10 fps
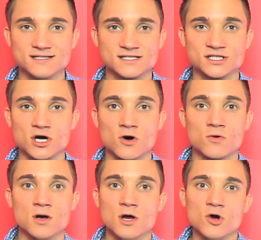
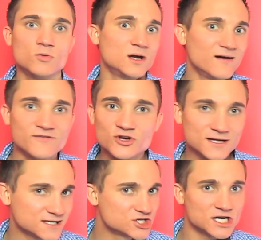so whenever you get
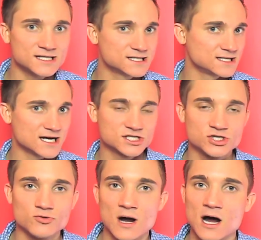the chance in the next
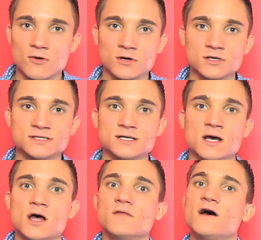two hours,
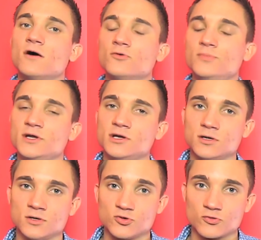that would be
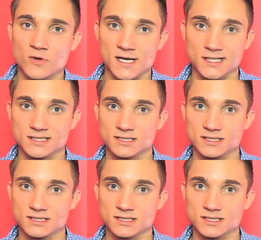great.